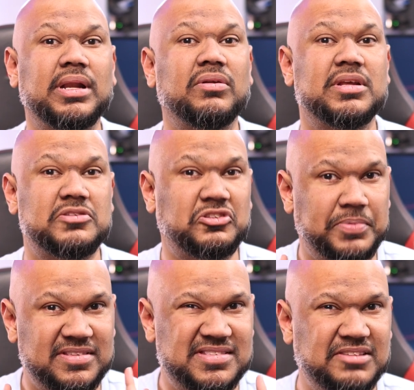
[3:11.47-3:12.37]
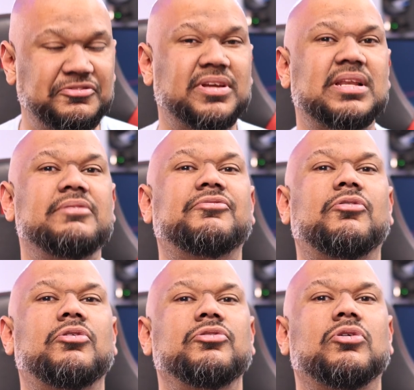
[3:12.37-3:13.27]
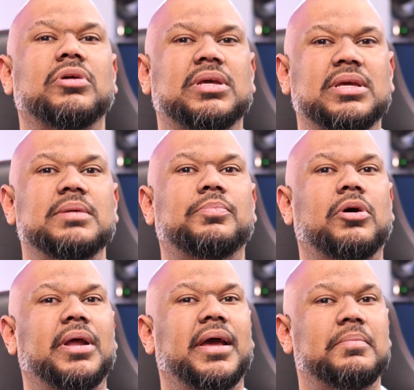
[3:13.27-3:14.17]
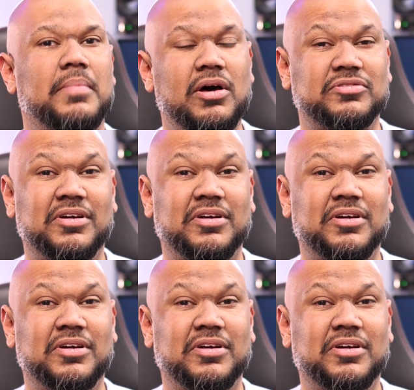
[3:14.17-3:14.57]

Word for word: Now this is specifically for your keyboard and mouse.